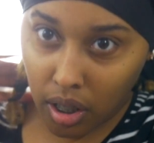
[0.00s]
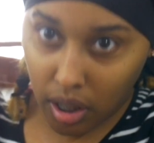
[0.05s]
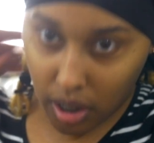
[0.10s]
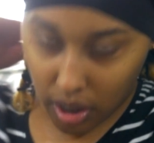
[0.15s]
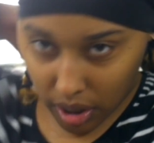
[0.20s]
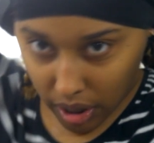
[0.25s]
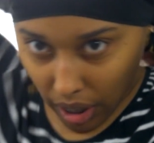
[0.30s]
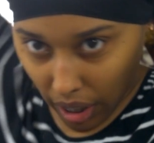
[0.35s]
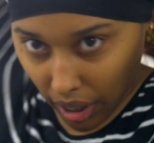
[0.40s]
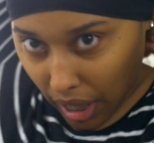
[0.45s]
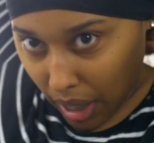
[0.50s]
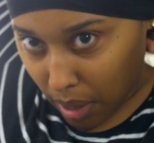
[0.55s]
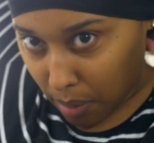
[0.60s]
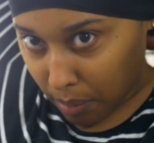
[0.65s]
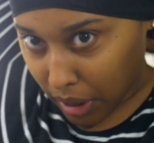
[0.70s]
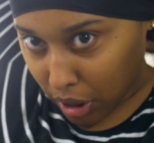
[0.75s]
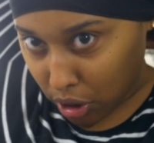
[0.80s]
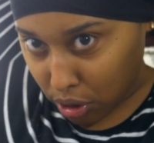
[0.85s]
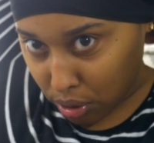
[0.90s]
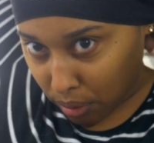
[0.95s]
and then I kind of
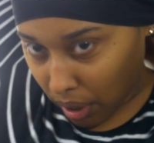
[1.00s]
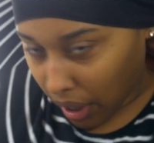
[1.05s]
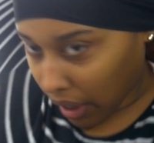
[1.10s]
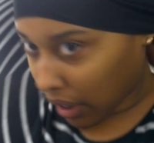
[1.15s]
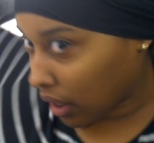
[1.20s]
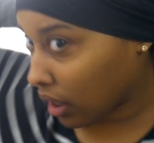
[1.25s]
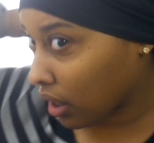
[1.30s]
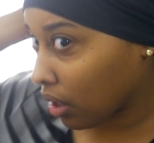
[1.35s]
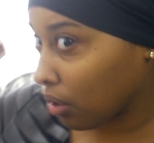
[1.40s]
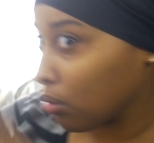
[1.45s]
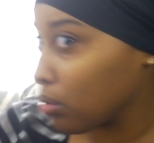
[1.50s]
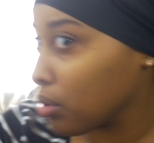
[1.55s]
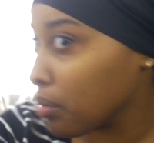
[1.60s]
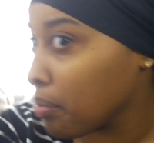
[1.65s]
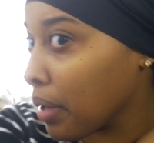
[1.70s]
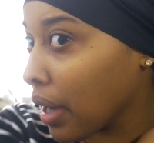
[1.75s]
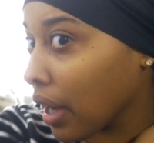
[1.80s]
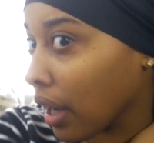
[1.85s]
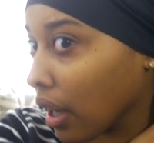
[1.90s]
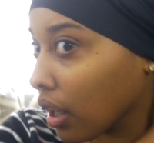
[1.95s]
make sure I get those
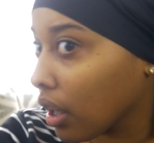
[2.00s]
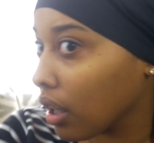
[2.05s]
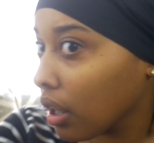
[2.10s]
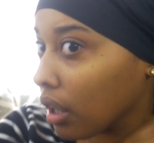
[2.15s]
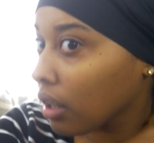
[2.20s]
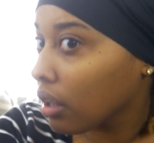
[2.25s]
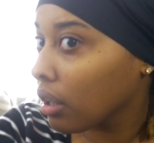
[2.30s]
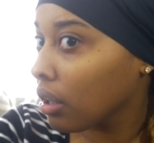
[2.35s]
back